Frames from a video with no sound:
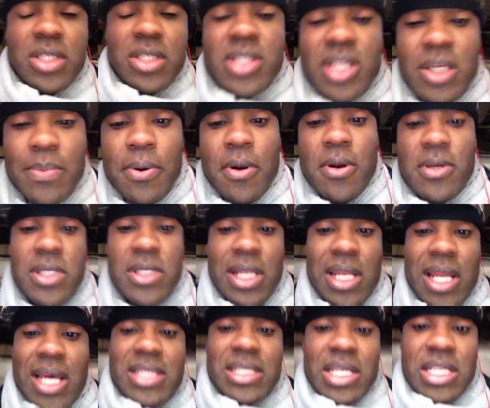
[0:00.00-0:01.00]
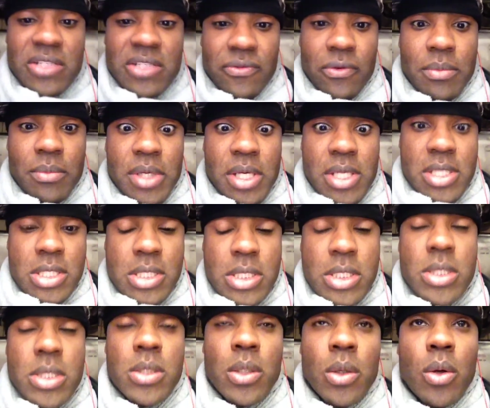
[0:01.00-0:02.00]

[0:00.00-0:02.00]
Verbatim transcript: depersonalization for me is